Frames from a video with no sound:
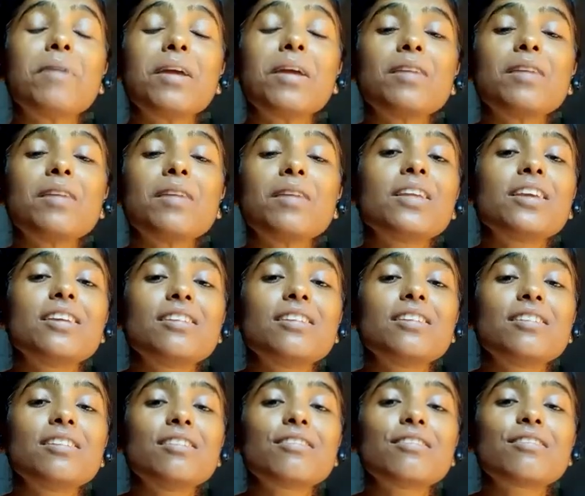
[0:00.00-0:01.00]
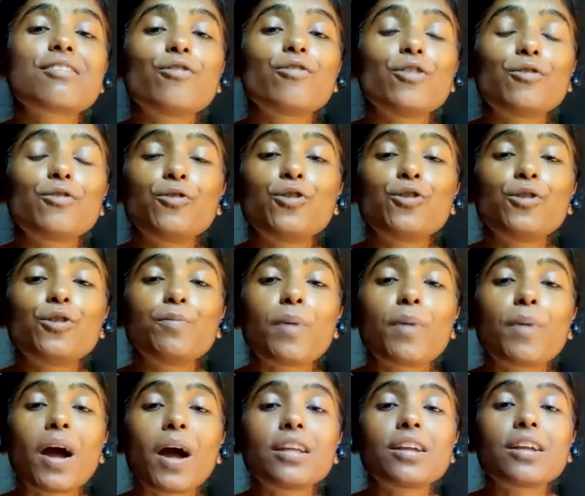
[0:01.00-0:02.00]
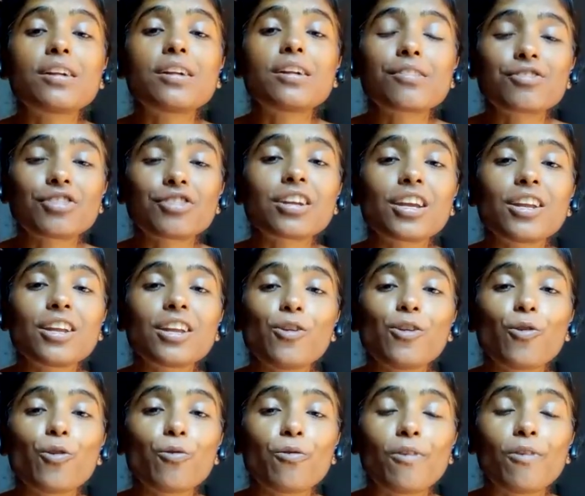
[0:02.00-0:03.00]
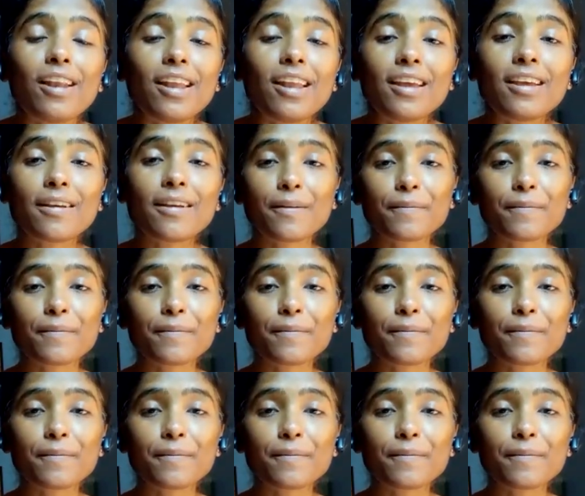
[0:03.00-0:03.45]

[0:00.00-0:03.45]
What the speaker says: many years of the food particles stuck in the valley,